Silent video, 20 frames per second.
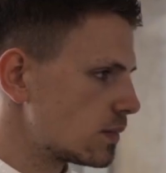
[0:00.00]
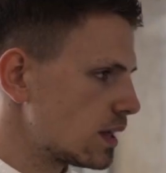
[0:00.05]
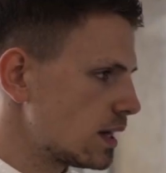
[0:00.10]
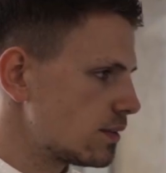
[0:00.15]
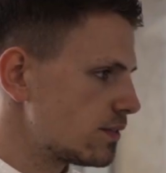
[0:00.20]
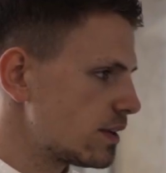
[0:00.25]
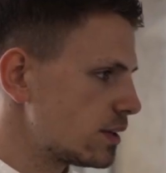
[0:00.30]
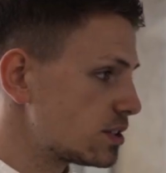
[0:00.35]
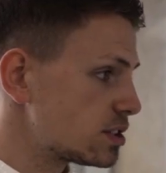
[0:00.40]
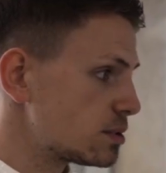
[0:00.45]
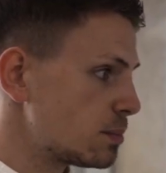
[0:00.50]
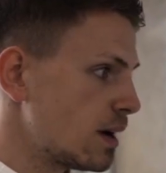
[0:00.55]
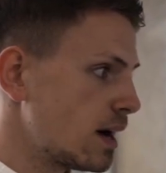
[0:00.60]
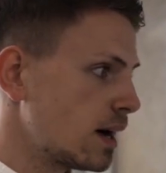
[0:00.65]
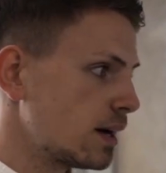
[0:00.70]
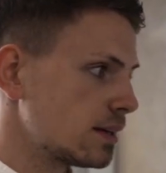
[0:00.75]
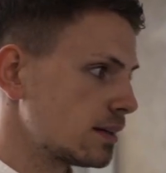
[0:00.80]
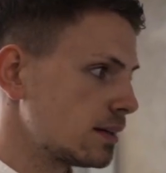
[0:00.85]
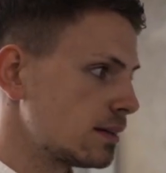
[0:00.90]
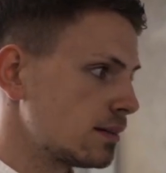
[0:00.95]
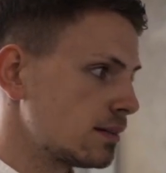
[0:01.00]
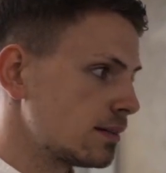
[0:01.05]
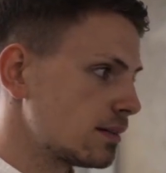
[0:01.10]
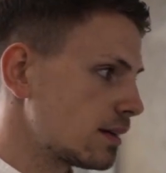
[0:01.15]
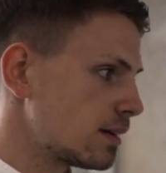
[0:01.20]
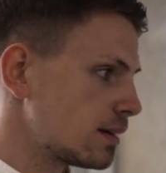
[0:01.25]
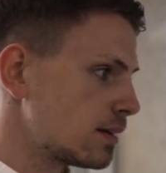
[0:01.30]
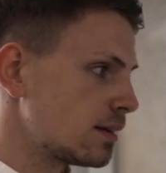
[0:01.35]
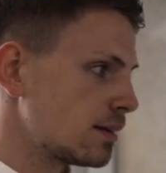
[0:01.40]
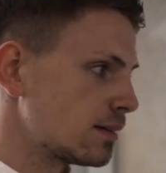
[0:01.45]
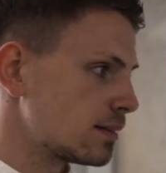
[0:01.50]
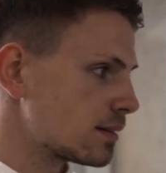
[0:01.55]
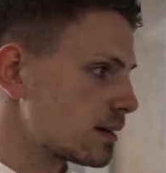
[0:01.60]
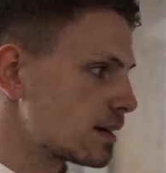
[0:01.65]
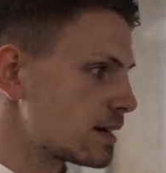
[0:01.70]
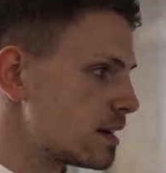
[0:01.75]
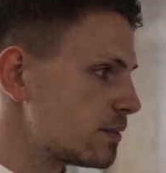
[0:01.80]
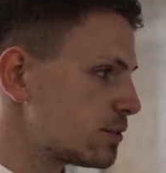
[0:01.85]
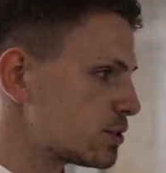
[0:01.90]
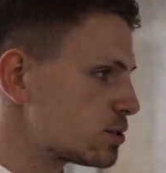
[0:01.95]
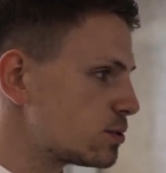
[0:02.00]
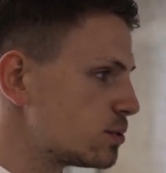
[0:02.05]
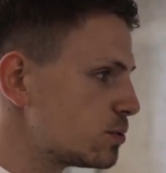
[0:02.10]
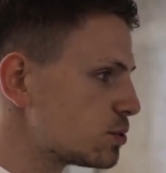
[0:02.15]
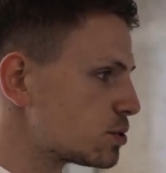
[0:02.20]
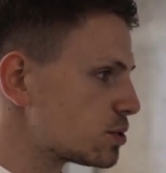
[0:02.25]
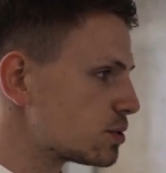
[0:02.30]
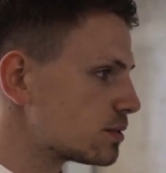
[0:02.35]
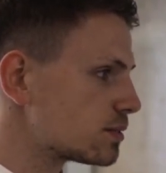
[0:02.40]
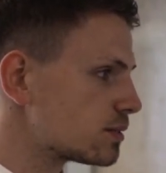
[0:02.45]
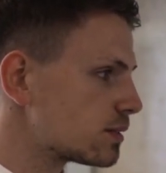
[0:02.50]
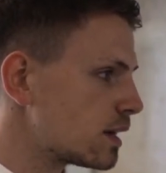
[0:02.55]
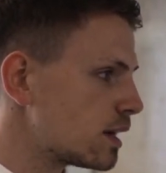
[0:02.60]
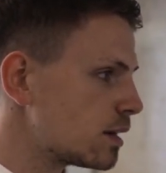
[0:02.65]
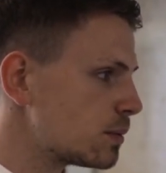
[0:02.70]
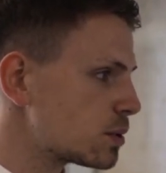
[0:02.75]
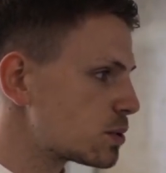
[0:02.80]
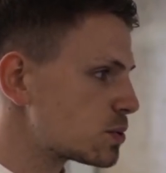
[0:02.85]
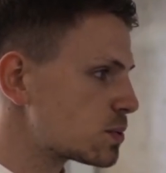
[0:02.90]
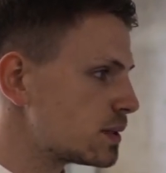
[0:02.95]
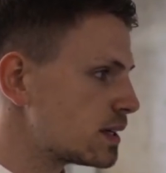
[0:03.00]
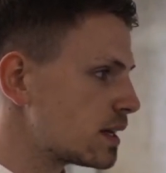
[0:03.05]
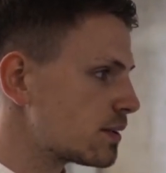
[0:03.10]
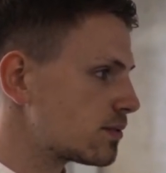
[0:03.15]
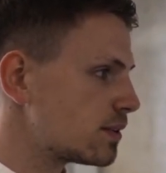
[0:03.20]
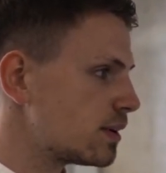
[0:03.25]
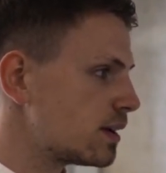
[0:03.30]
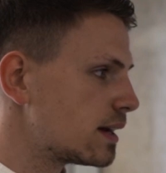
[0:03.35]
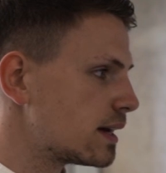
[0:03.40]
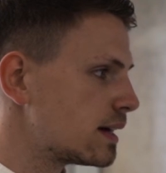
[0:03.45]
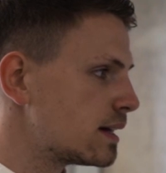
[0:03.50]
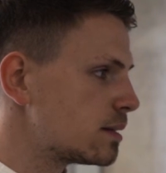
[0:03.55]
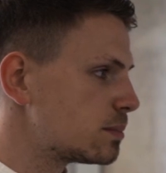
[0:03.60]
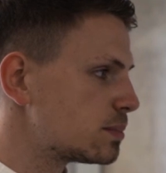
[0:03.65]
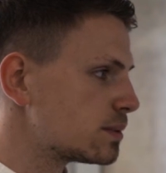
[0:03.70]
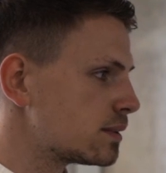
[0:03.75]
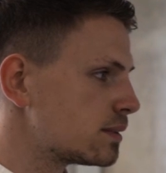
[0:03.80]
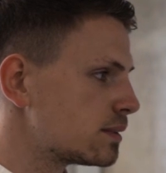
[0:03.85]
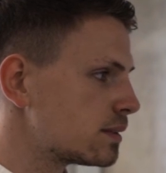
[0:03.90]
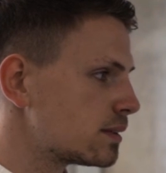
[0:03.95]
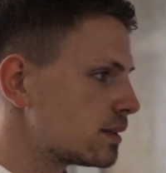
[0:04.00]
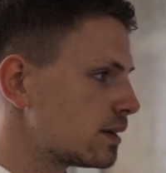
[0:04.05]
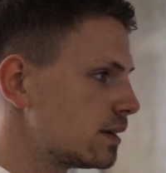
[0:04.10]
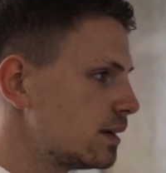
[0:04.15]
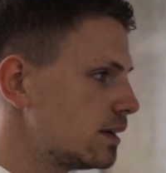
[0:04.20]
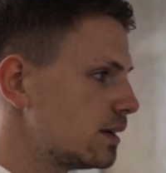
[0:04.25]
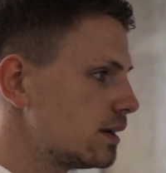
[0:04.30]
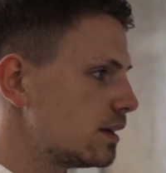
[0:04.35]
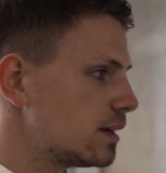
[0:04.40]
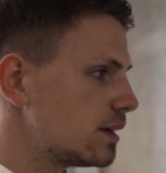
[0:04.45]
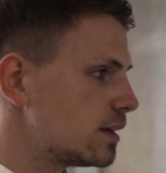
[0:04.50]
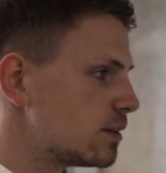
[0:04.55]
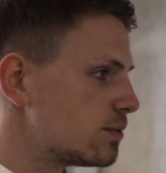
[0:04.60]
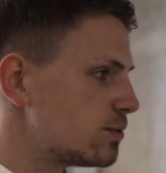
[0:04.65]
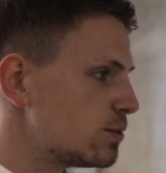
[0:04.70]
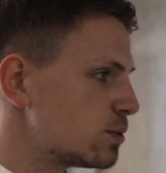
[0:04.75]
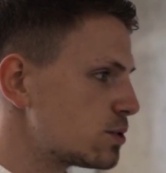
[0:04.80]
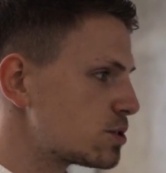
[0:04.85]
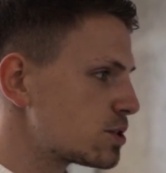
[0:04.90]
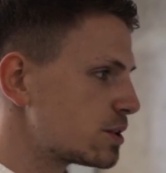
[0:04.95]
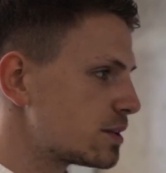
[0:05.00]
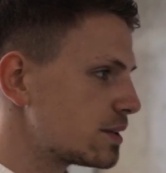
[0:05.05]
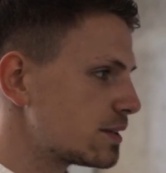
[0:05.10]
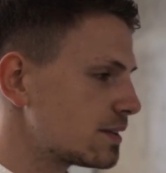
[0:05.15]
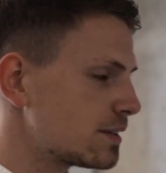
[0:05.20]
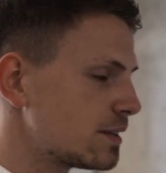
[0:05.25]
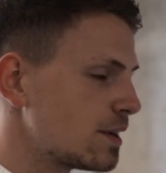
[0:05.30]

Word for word: yeah, very smart and, and, and clever solution, yeah, which will definitely help in, in the future.